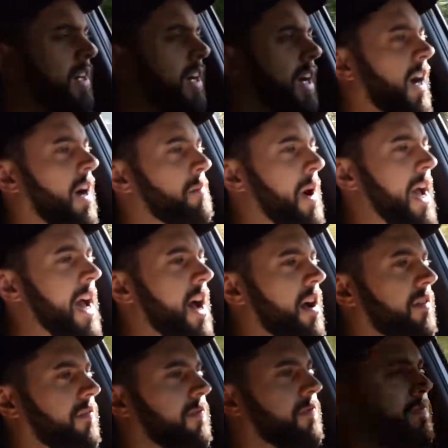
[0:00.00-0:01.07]
I
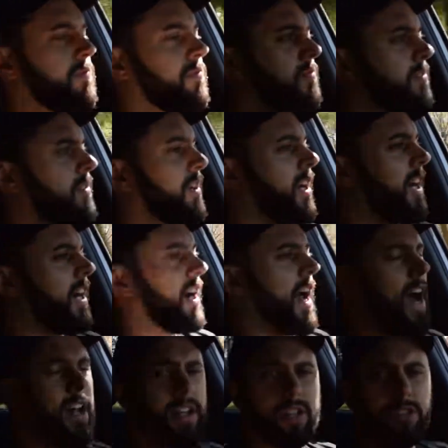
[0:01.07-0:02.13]
have
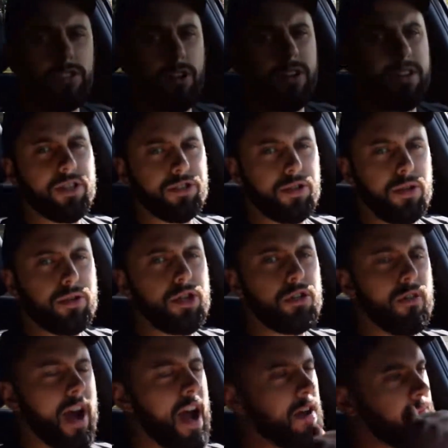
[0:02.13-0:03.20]
how to install the Zuji
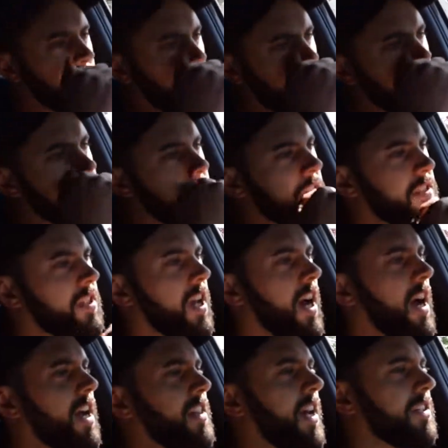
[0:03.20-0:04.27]
wrap on the
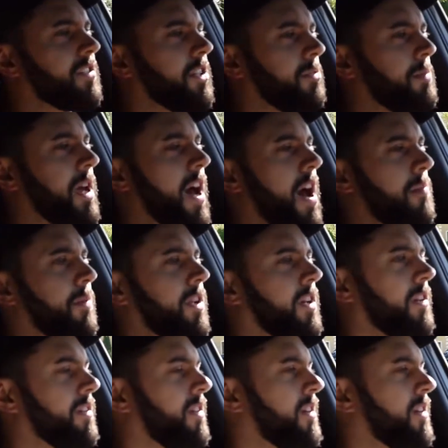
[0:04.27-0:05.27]
GTI. That's going to be happening.